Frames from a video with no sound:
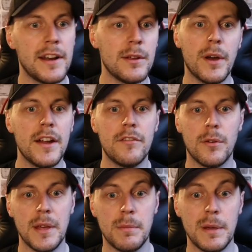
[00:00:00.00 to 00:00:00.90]
whatever it
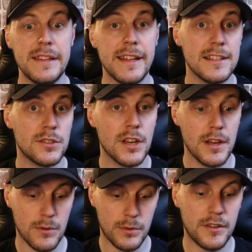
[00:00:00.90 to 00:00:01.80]
may be, that's
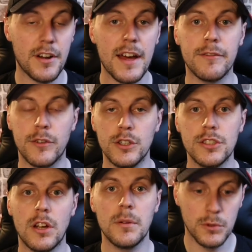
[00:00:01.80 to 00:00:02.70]
whenever that first
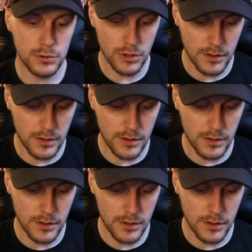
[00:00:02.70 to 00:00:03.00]
alarm goes off,